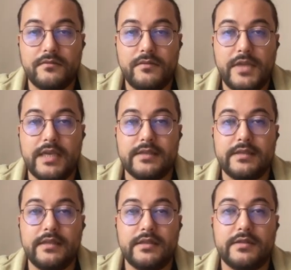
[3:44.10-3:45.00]
Yes,
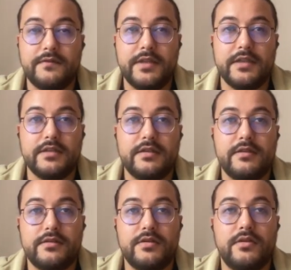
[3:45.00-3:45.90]
it's finished.
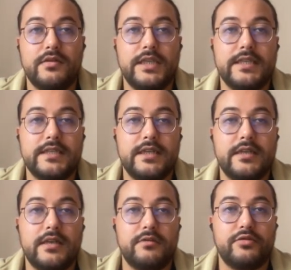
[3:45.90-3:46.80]
So let's check
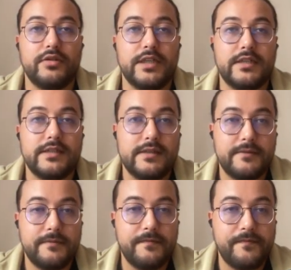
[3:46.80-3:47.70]
our products.
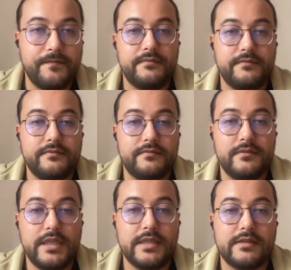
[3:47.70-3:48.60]

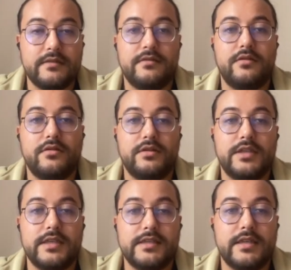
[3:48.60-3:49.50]
Yes, long
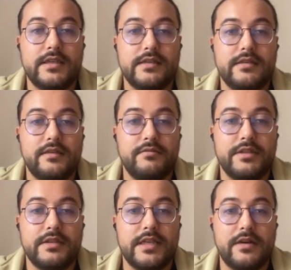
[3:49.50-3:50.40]
dress has
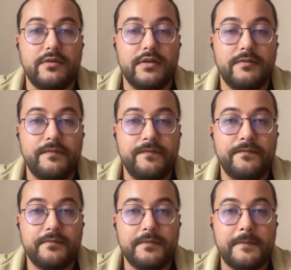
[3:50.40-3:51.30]
image now.
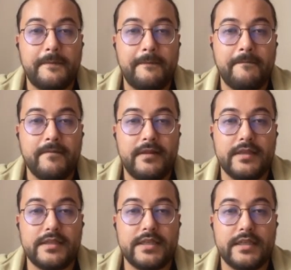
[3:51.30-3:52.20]

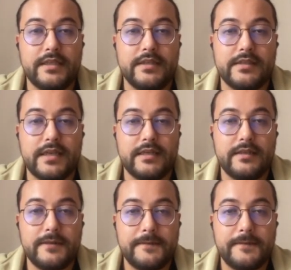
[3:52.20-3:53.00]
Let's check the inside.